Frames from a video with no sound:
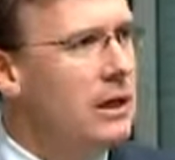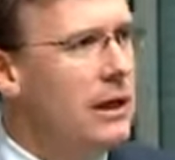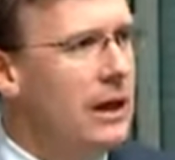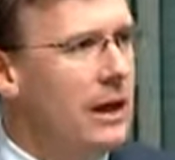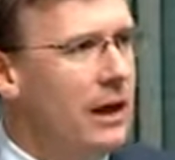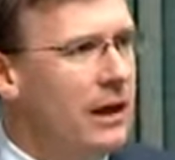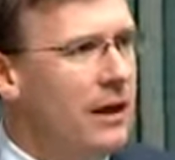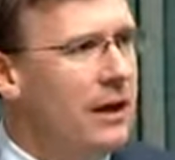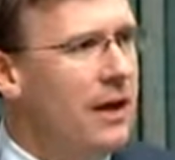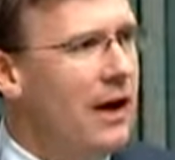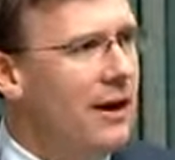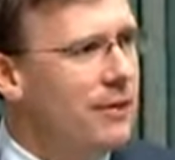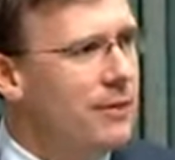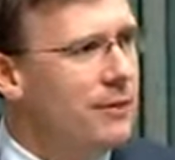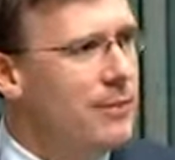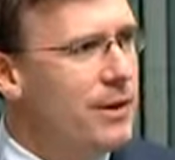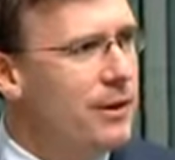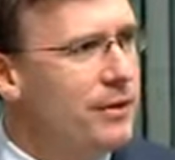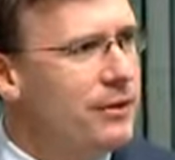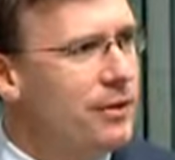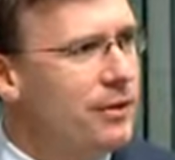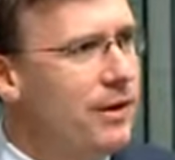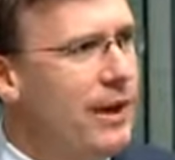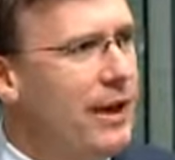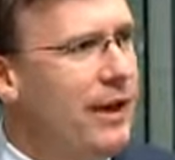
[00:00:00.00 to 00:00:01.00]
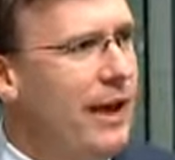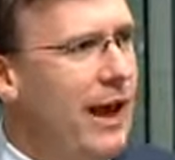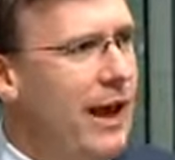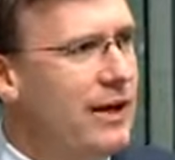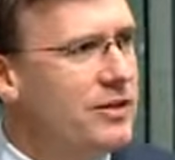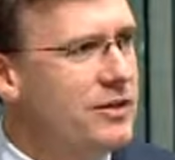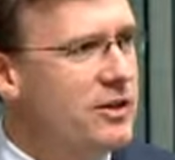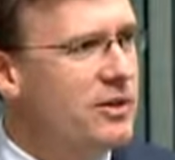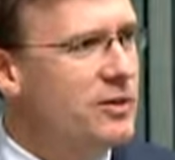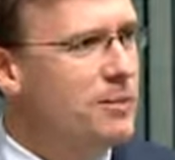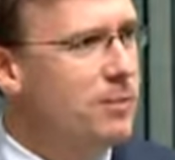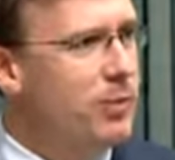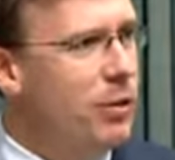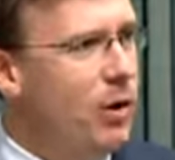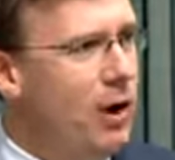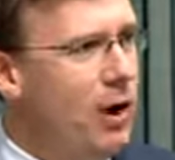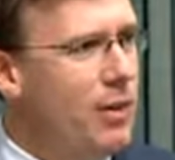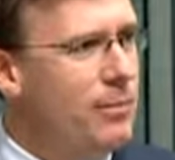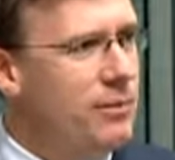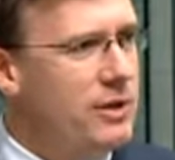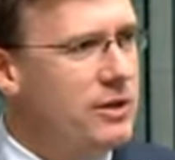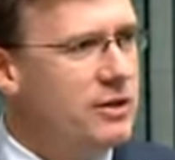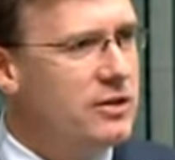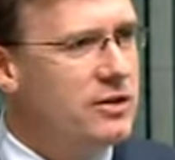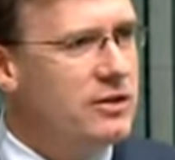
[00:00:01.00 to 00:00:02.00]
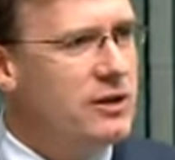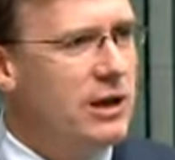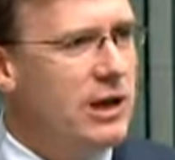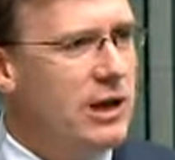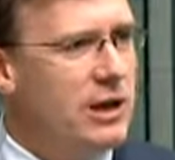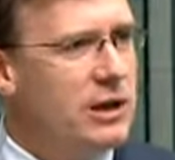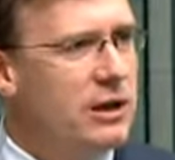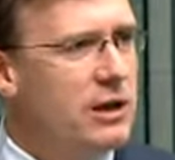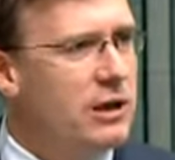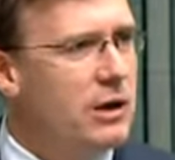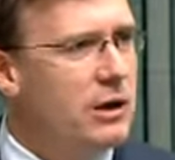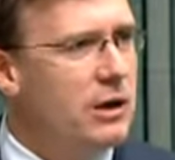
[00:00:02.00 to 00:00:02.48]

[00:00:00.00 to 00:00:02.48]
a government that has its Prime Minister